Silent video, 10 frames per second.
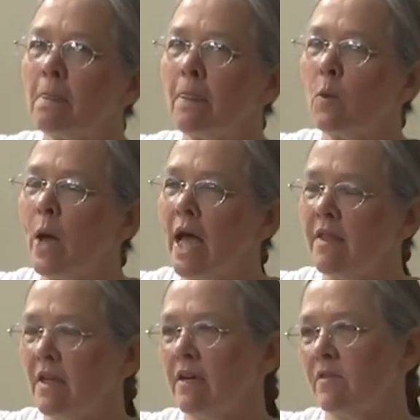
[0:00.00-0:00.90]
the way I
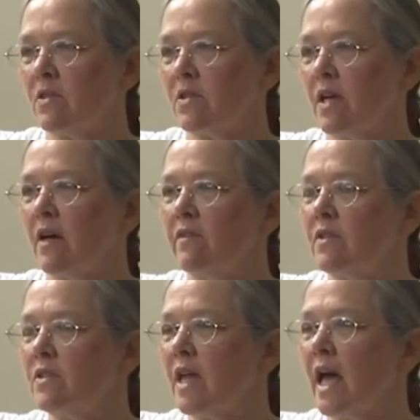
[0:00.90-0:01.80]
think of the self
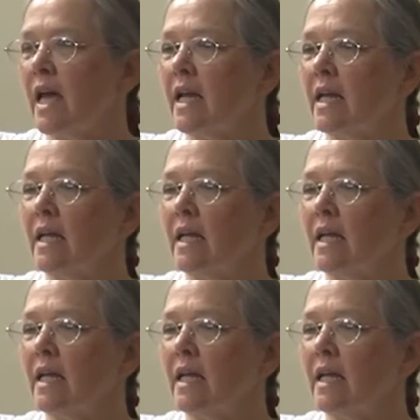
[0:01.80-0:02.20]
is that